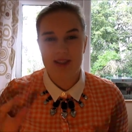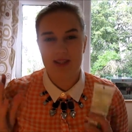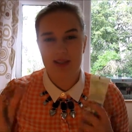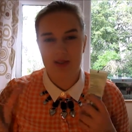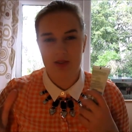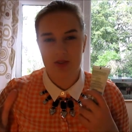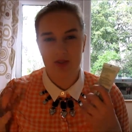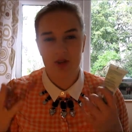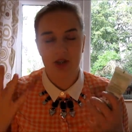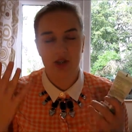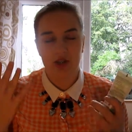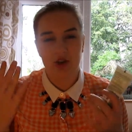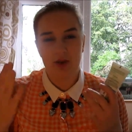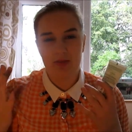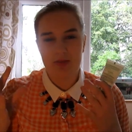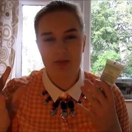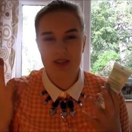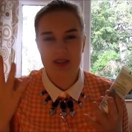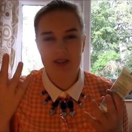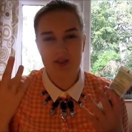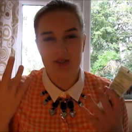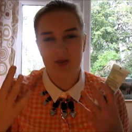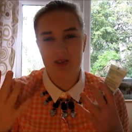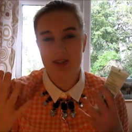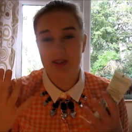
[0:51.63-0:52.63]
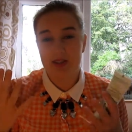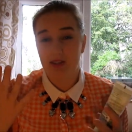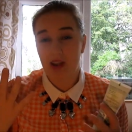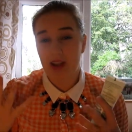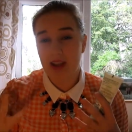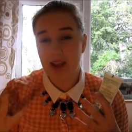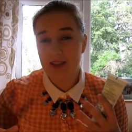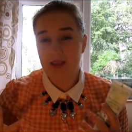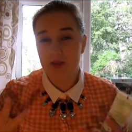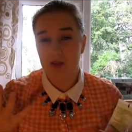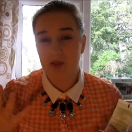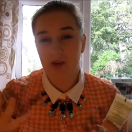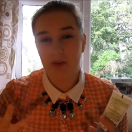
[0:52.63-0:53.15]
and it sort of comes into a
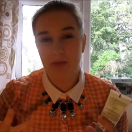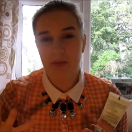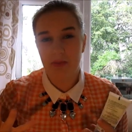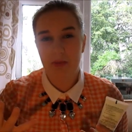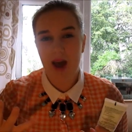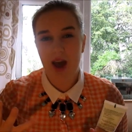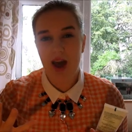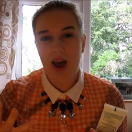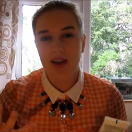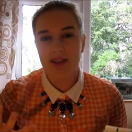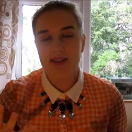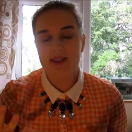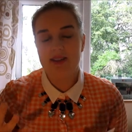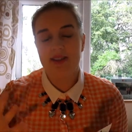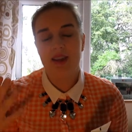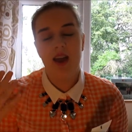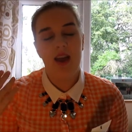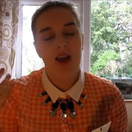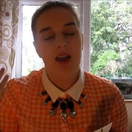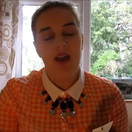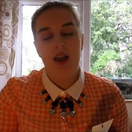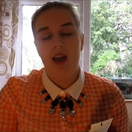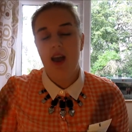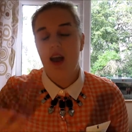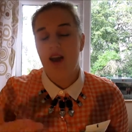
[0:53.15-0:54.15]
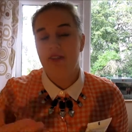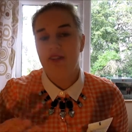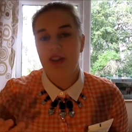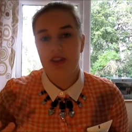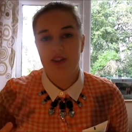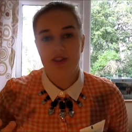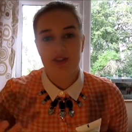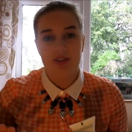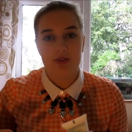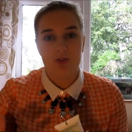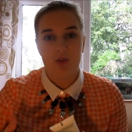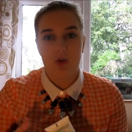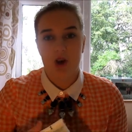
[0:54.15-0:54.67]
slight sort of mask, and then
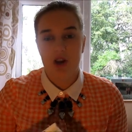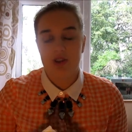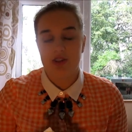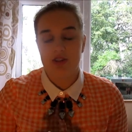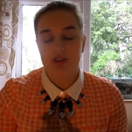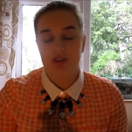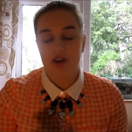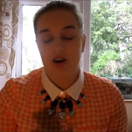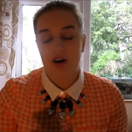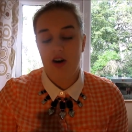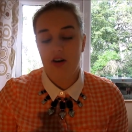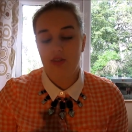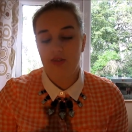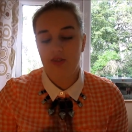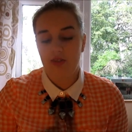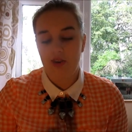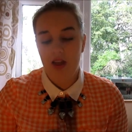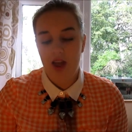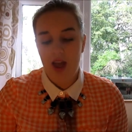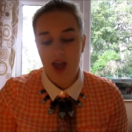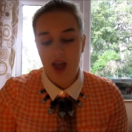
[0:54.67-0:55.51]
just wash it off.